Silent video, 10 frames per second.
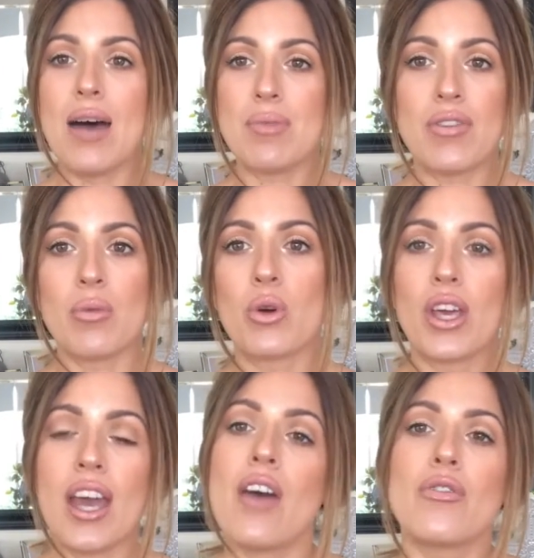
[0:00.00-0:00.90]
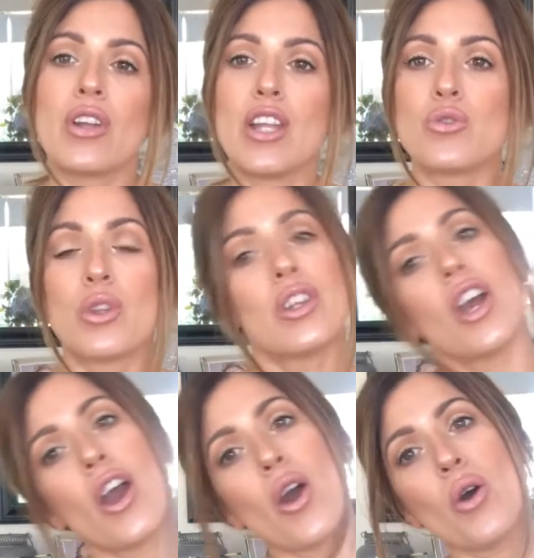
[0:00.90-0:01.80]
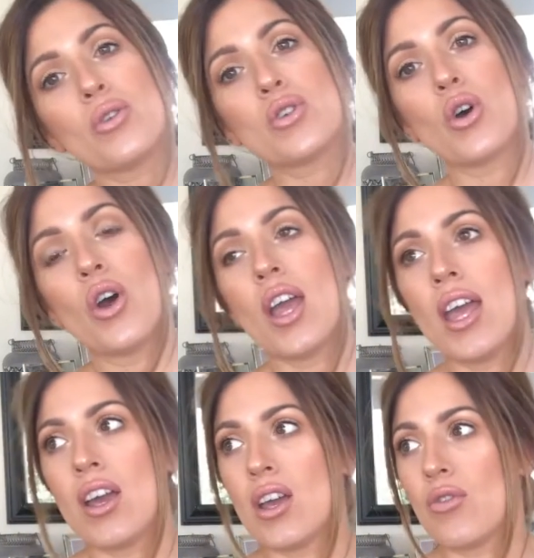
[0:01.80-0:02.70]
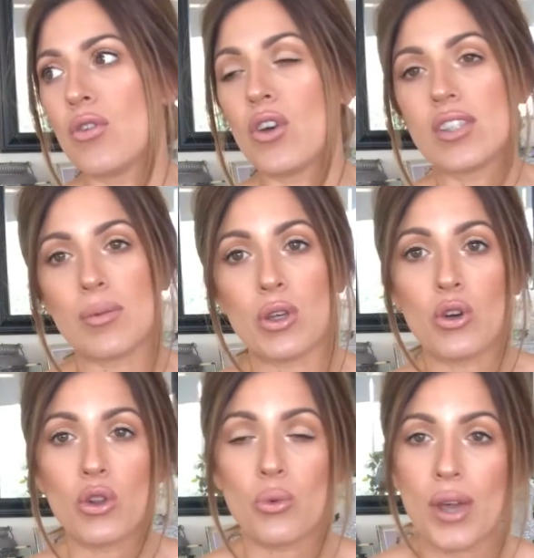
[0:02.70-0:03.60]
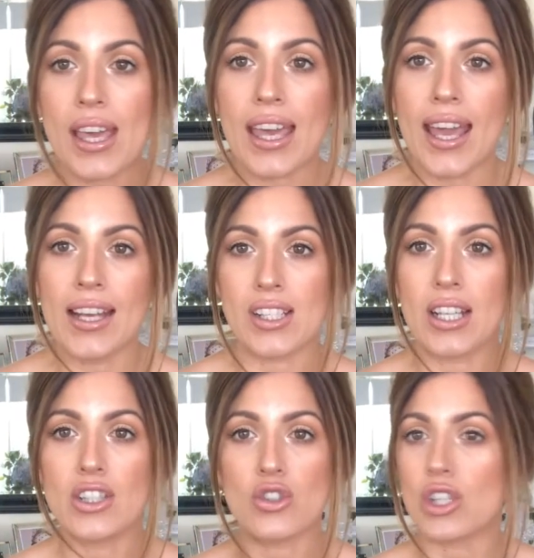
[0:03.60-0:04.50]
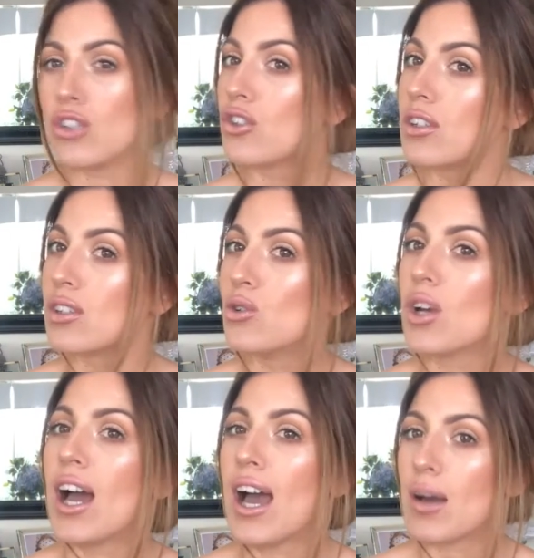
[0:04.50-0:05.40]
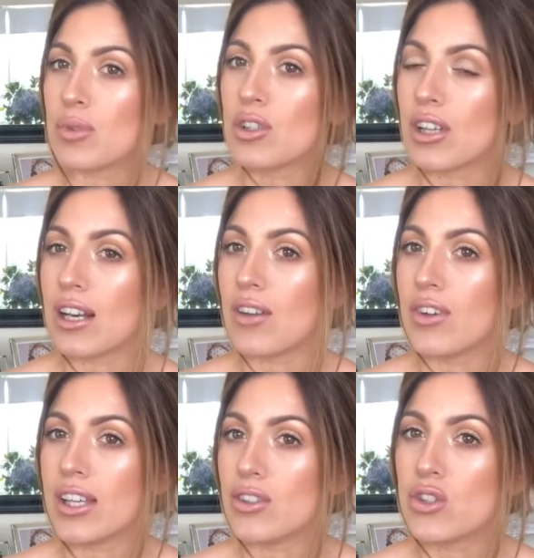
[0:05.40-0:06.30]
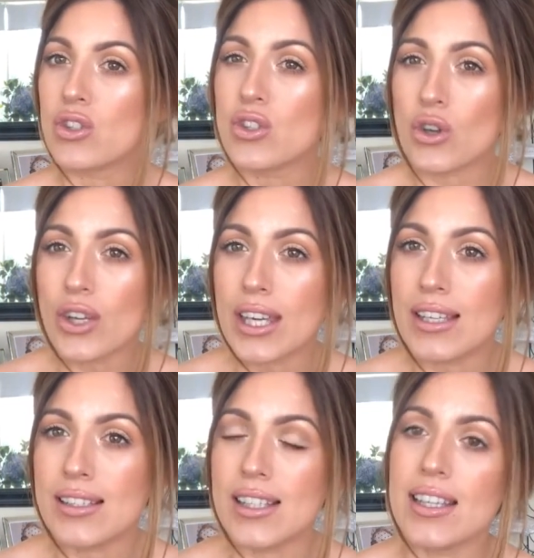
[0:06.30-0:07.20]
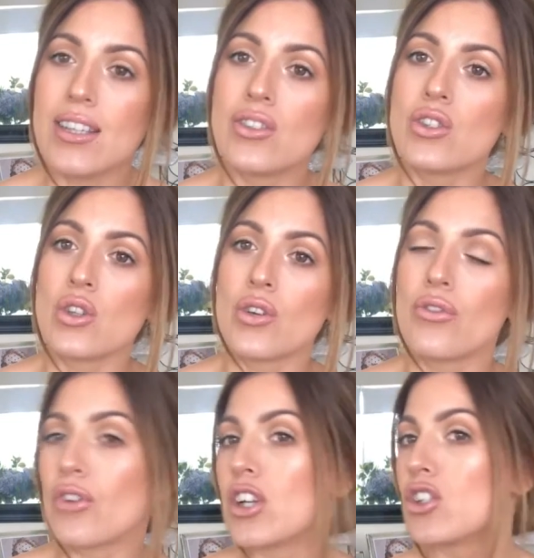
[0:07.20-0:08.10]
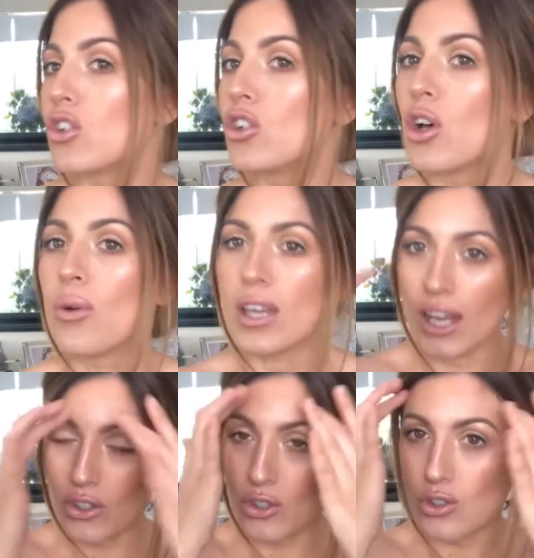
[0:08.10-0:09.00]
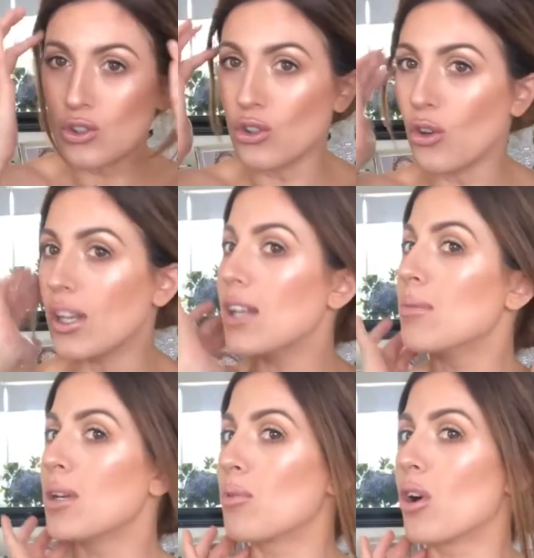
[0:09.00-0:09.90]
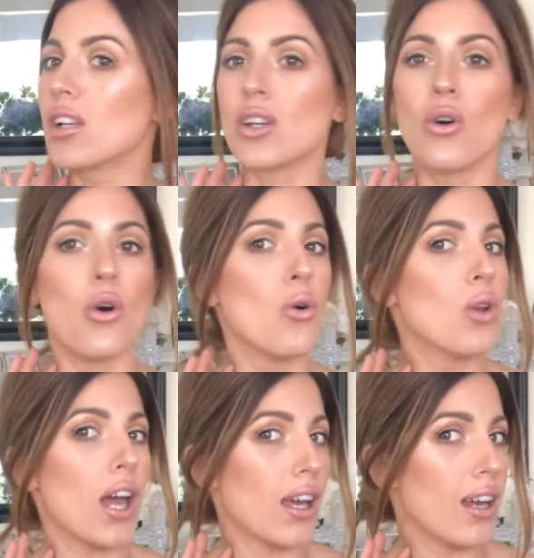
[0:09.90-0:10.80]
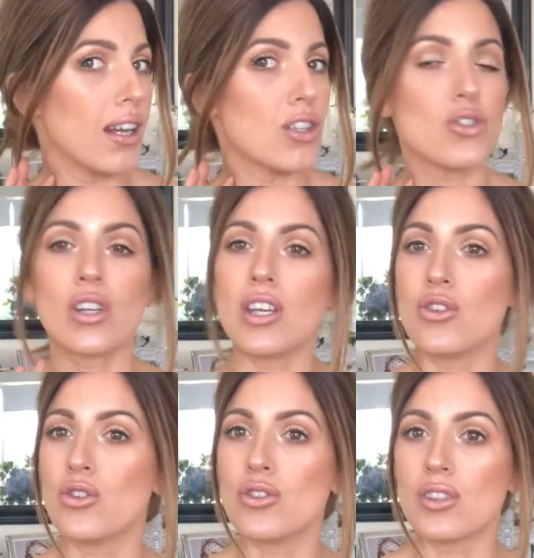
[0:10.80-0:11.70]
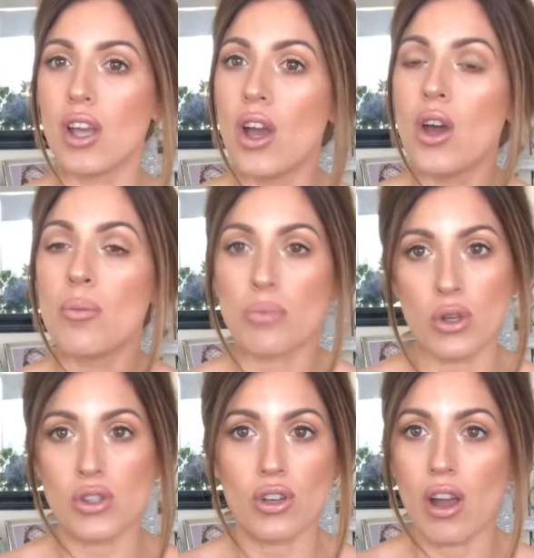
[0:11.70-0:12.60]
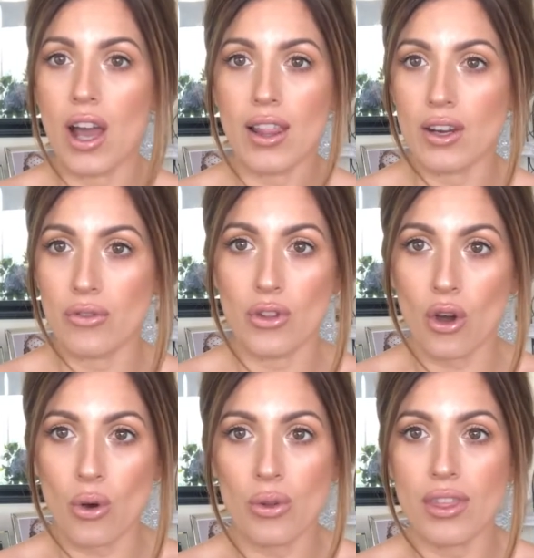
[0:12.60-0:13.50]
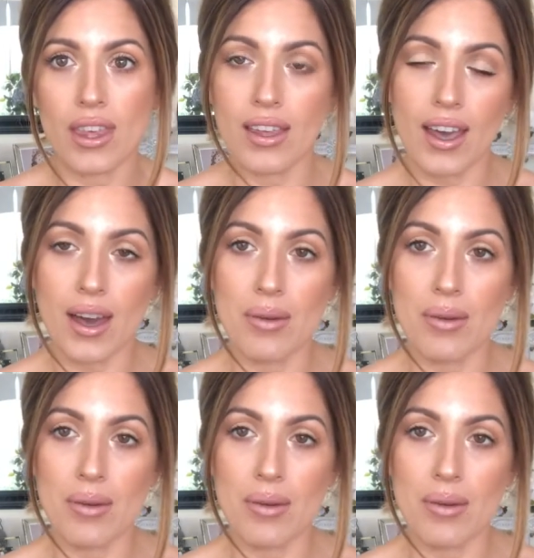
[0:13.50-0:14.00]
If I'm going out for lunch with the girls, or if we've got something on the weekend, I literally do this look. I absolutely love it. It's so easy, it's so fresh and glowy, and you do not need many products at all. Like, I literally use bronzer and highlighter for the whole thing.